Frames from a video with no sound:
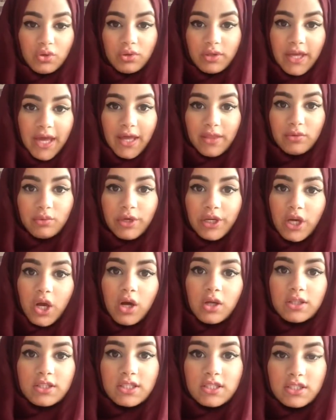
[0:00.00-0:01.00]
gathering
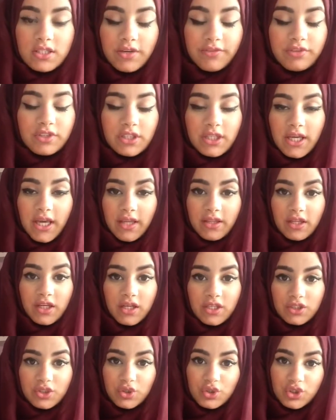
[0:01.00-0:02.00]
all the stuff
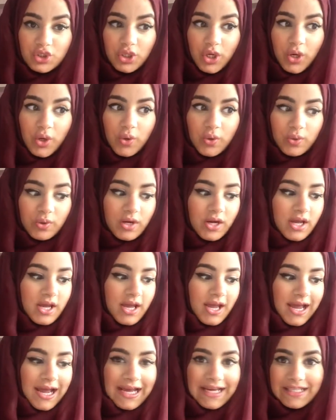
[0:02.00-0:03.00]
together to show,
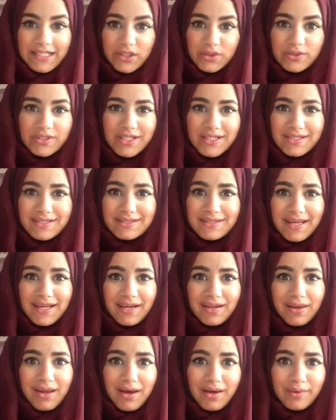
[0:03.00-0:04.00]
I noticed that
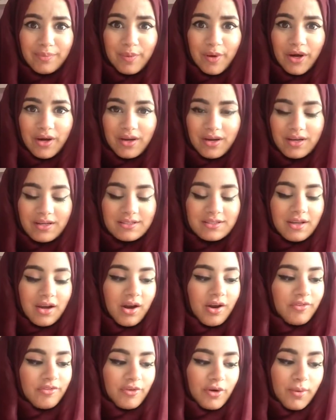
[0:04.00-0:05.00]
a lot of products
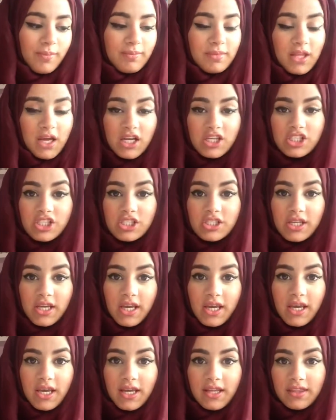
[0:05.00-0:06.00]
are from Lush,
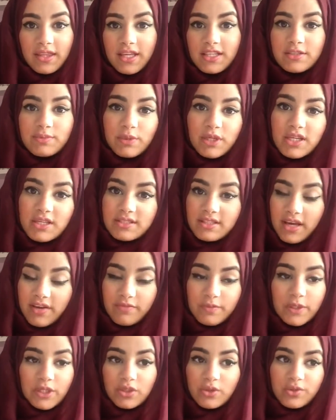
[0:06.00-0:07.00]
and that's because
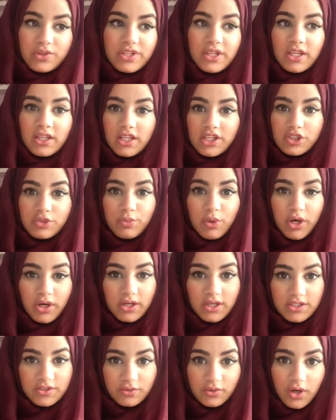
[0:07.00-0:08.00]
I've been using Lush
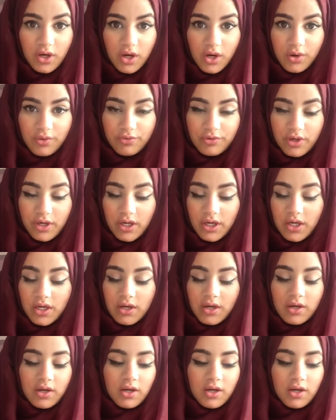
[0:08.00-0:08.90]
products for over